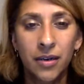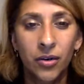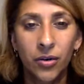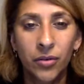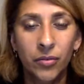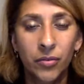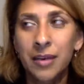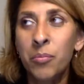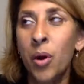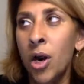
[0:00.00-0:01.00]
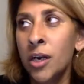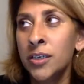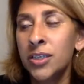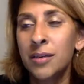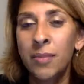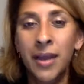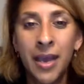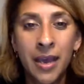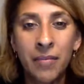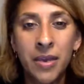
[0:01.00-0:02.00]
or like in March in
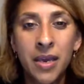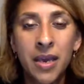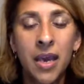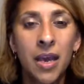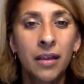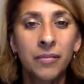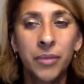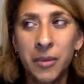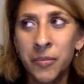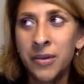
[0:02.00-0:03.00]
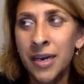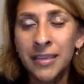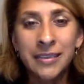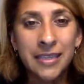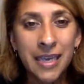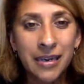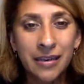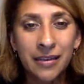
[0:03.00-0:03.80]
Miami, people got sick.